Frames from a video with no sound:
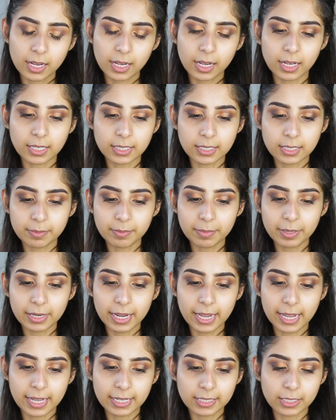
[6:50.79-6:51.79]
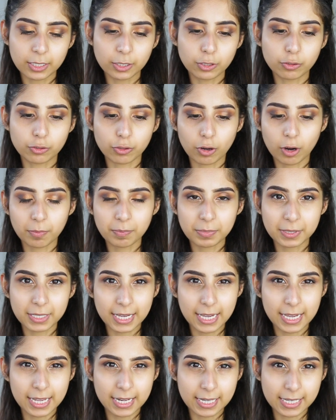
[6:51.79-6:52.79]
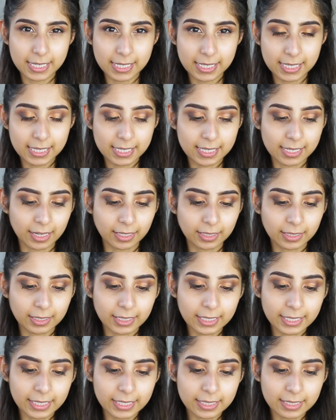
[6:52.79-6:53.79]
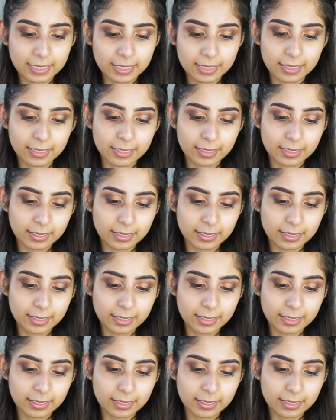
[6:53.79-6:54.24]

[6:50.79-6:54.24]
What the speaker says: Custom Enhancer Drops in Sunlit.